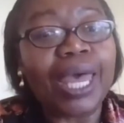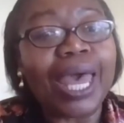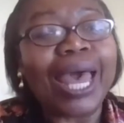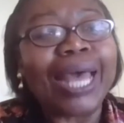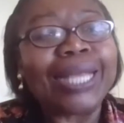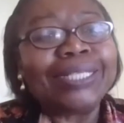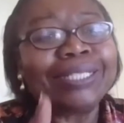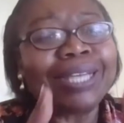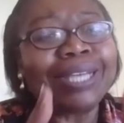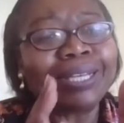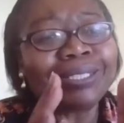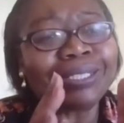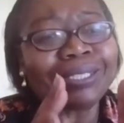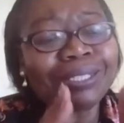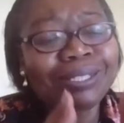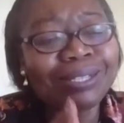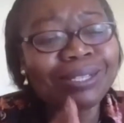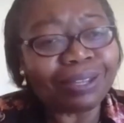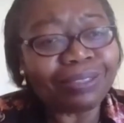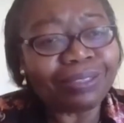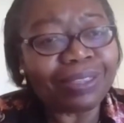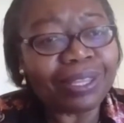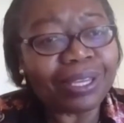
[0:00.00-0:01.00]
and does
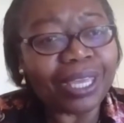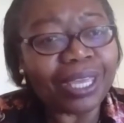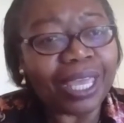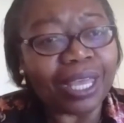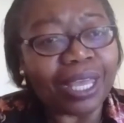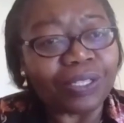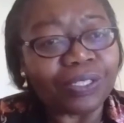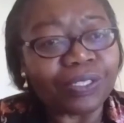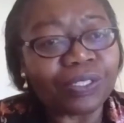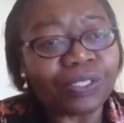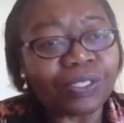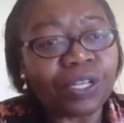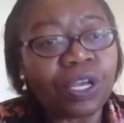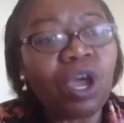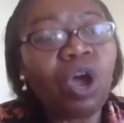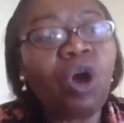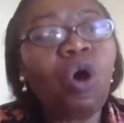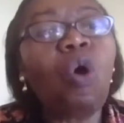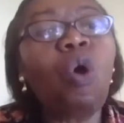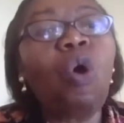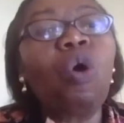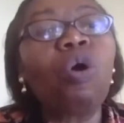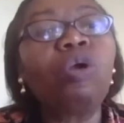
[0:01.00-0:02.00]
nothing else,
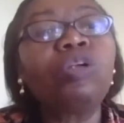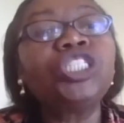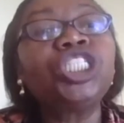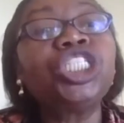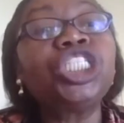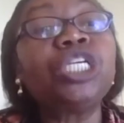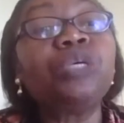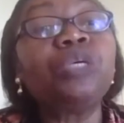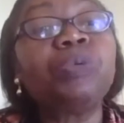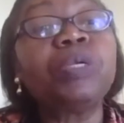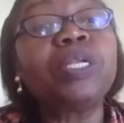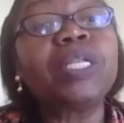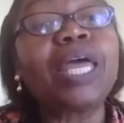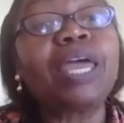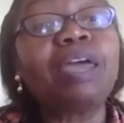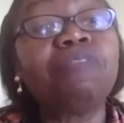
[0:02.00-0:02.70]
all she will